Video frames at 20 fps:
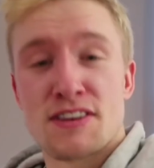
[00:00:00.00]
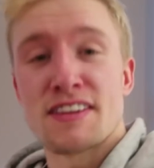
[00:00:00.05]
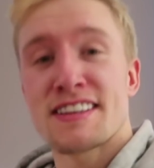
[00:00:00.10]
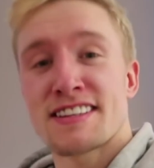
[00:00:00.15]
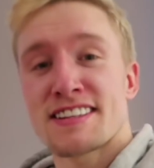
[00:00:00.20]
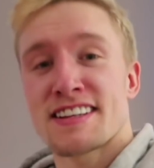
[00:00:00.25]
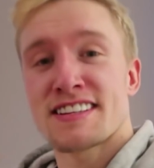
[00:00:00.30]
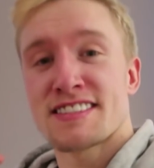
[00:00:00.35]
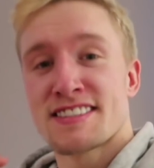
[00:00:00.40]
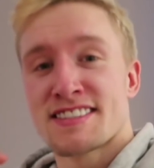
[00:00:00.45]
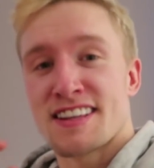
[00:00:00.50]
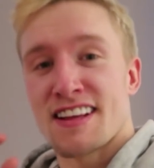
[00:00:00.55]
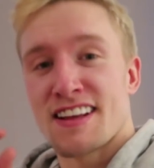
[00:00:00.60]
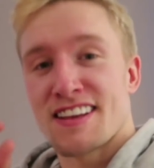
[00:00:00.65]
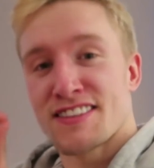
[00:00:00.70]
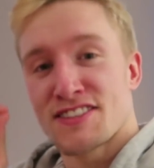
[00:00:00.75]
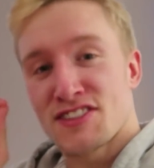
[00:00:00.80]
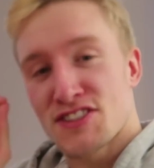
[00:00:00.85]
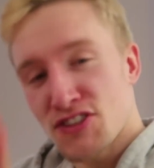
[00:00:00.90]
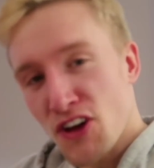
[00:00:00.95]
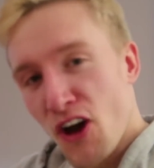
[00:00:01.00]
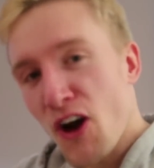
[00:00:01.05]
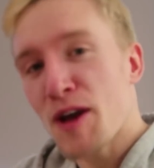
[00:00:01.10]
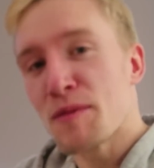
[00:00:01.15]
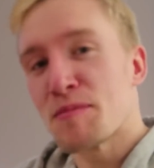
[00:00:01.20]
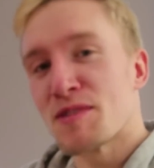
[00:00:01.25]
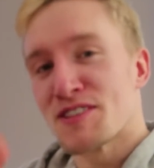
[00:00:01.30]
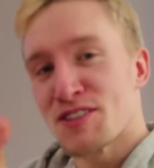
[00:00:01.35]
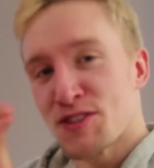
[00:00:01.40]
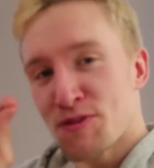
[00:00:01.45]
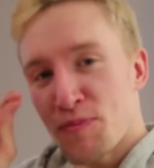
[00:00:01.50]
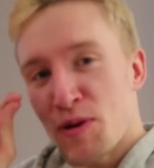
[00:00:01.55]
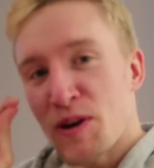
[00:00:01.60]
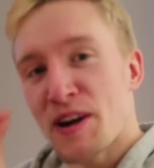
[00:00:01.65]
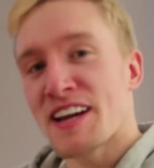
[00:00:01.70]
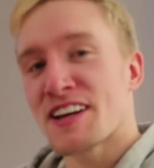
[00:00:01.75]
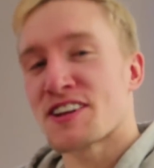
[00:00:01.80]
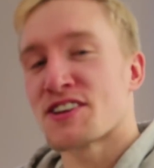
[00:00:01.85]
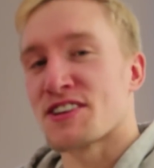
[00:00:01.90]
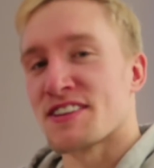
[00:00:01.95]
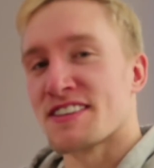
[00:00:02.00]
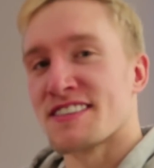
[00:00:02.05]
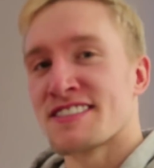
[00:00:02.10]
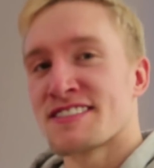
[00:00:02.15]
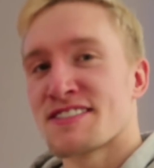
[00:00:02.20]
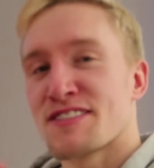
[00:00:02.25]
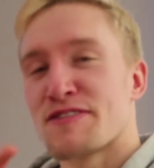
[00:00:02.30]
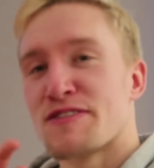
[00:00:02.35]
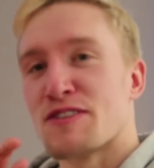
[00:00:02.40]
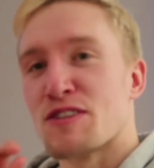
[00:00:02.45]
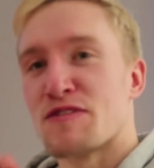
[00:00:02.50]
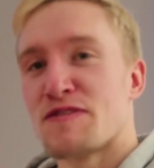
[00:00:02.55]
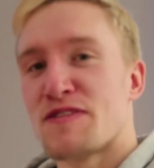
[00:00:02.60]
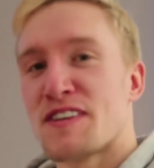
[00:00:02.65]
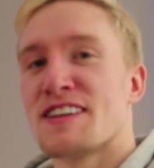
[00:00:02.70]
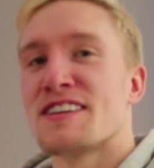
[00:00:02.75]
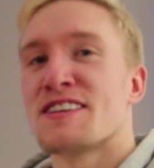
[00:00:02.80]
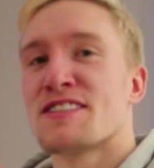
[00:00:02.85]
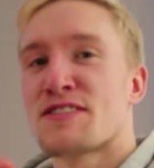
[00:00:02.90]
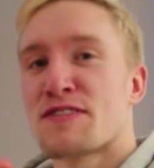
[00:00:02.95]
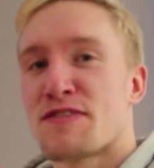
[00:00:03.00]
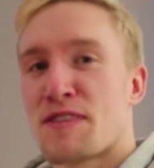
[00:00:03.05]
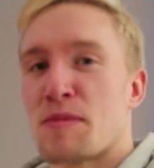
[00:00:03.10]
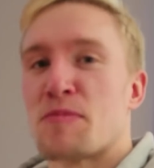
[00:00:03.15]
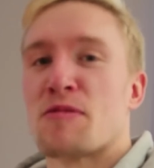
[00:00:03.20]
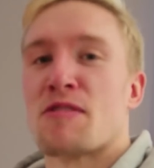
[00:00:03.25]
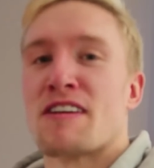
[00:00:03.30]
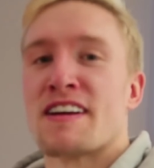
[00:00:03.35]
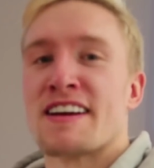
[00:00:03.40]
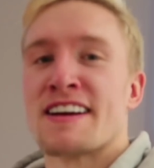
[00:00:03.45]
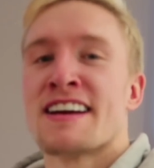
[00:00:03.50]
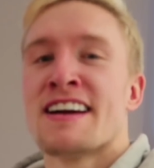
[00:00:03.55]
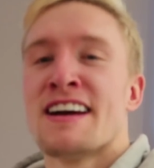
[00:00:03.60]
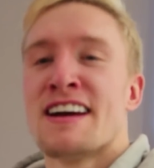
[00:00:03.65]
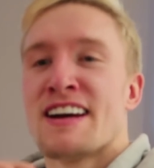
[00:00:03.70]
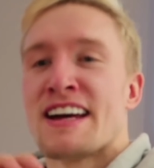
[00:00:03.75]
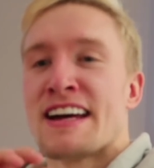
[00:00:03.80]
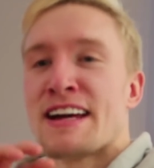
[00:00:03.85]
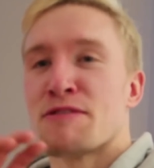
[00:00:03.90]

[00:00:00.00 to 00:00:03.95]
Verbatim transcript: So this is Simon's predictions for Fitness February.